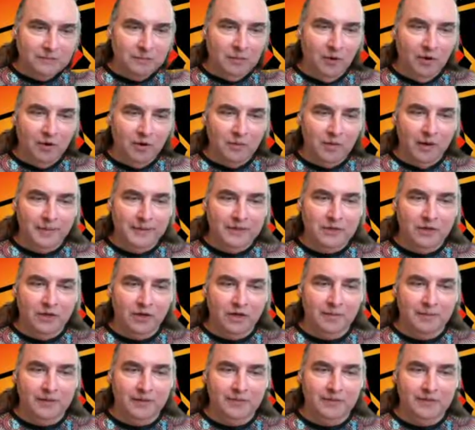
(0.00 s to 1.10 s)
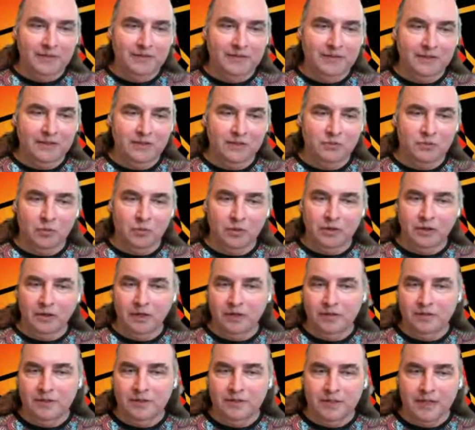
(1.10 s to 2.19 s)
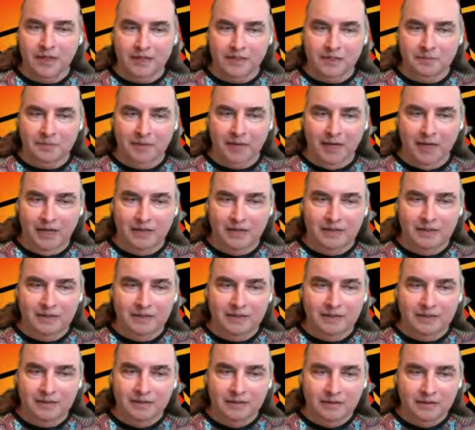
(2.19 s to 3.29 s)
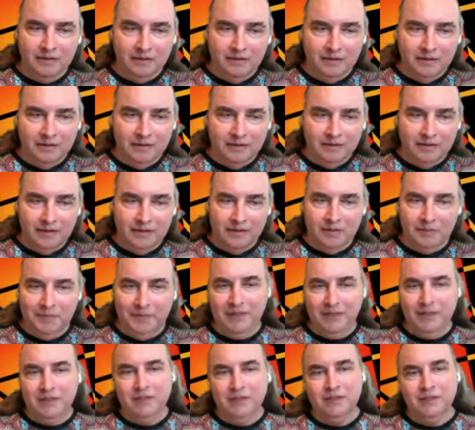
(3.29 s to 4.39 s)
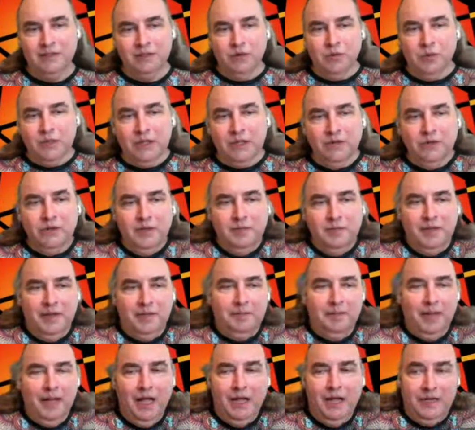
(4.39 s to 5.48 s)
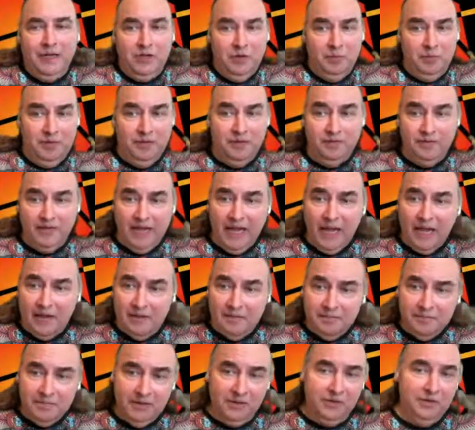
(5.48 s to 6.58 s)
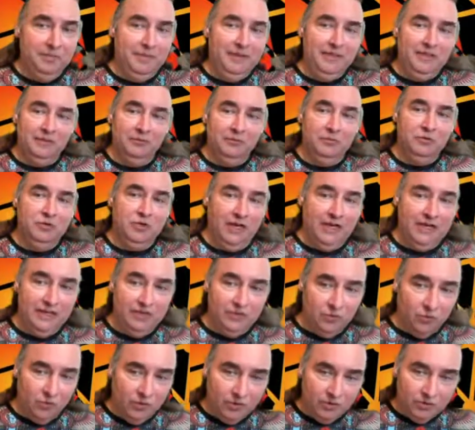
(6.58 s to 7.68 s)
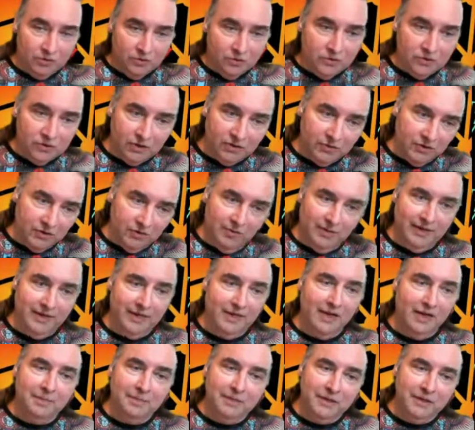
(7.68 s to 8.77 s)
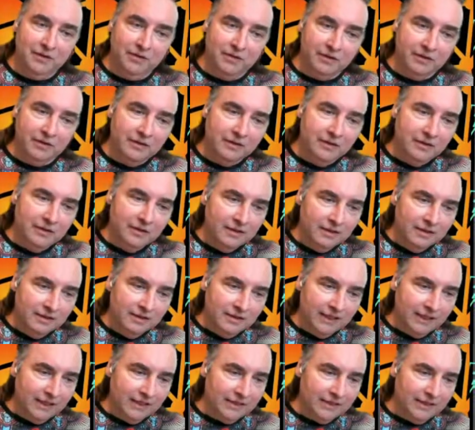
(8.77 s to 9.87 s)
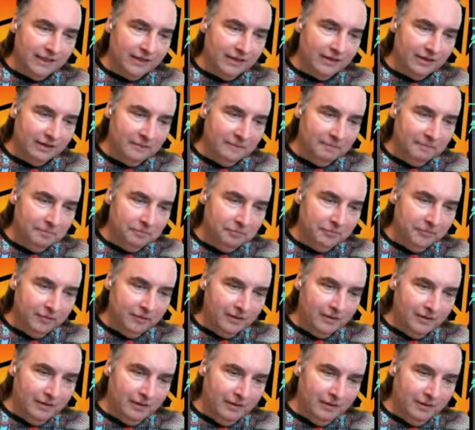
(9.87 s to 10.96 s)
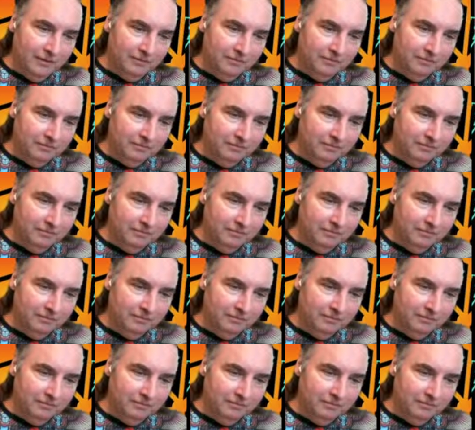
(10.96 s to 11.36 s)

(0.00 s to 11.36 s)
part of why we talk about these things as workloads and not as pods, is because your workload could be a pod, it could be a VM, it could be some giant Oracle server running up in your data center. Um,